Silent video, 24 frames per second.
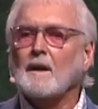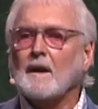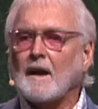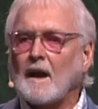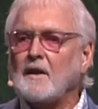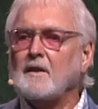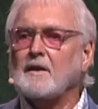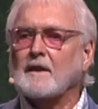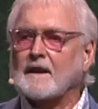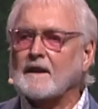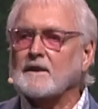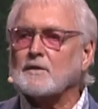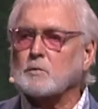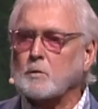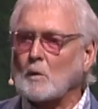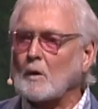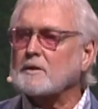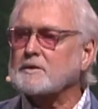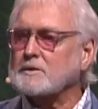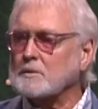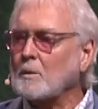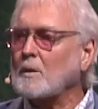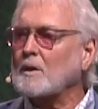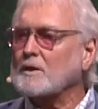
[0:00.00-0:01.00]
And it gets
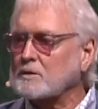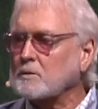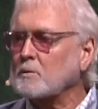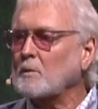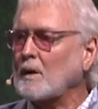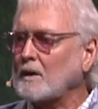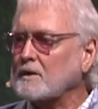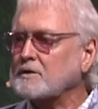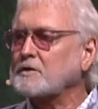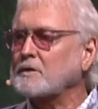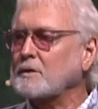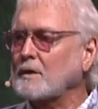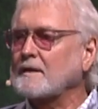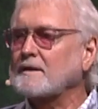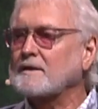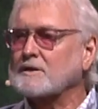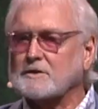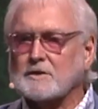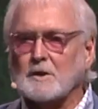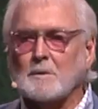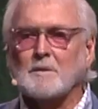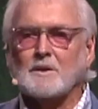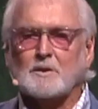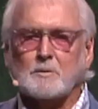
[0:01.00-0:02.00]
worse and worse and worse. You're under
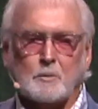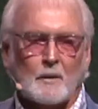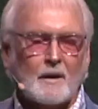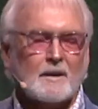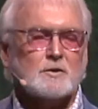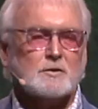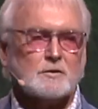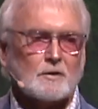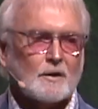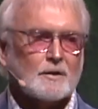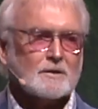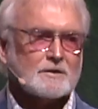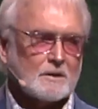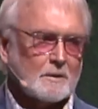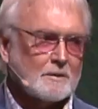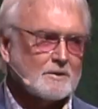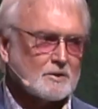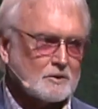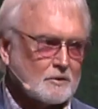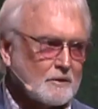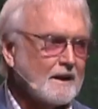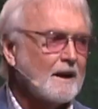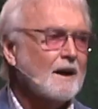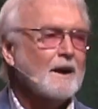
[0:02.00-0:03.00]
so much pressure. You're under so much
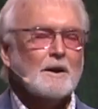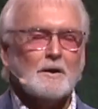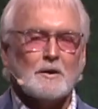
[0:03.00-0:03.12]
stress.